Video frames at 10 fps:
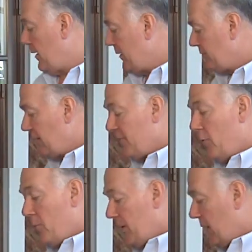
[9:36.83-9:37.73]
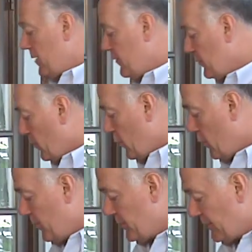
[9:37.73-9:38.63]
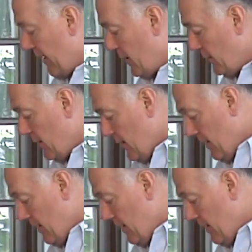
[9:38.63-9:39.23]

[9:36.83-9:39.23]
Instead of opening in, the door opens out